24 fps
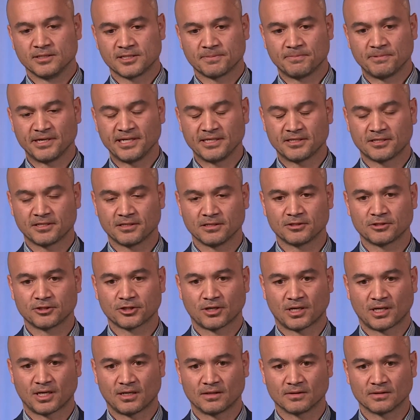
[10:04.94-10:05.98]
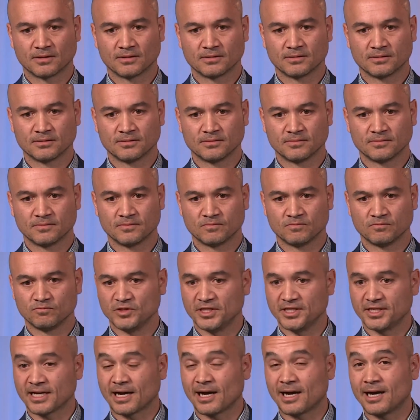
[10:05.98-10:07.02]
You speak to the child.
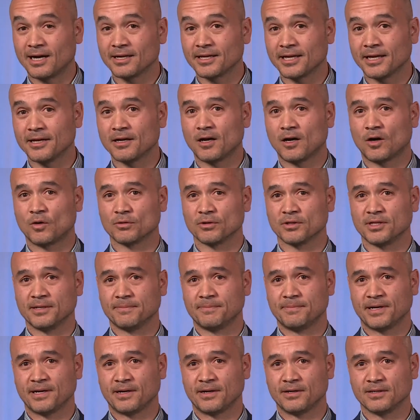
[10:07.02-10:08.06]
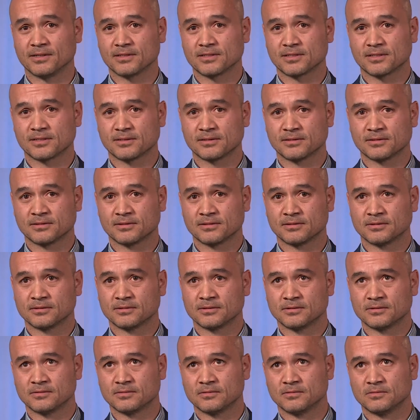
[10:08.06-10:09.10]
You can't get hold of their parents.
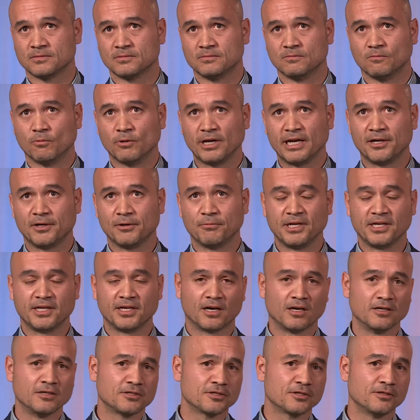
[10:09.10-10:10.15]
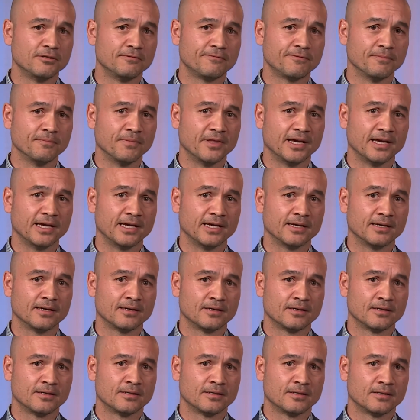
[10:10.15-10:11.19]
Where do we go to from
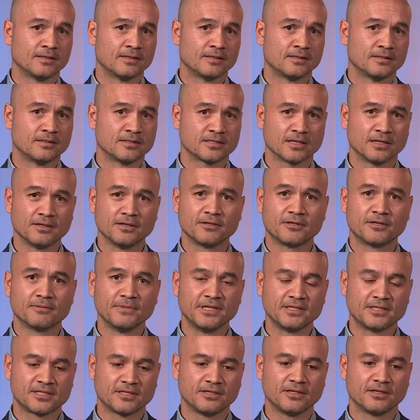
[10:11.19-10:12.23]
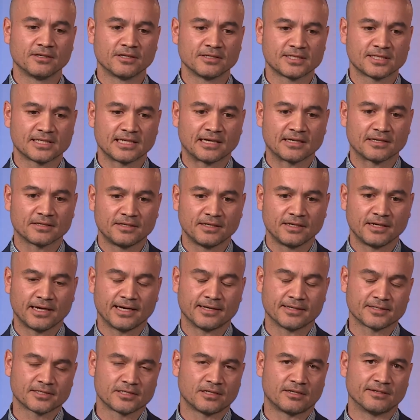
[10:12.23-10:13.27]
there? So you've got to start to
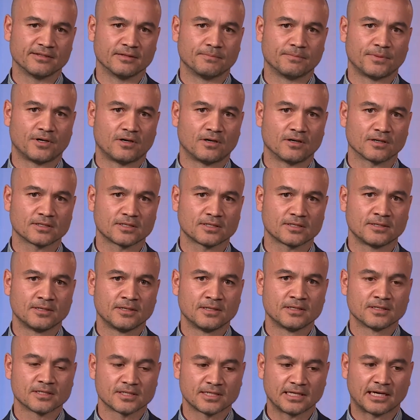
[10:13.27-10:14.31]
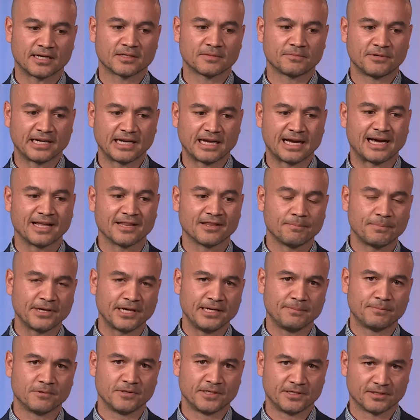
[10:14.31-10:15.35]
think outside the box. Start to bring other
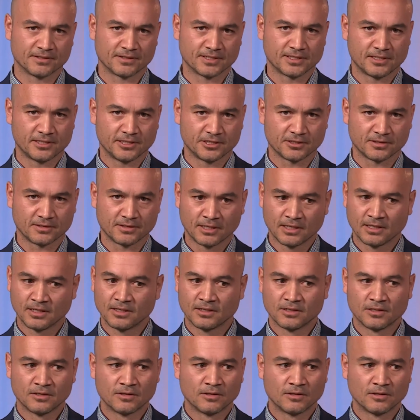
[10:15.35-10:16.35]
people in on the decision.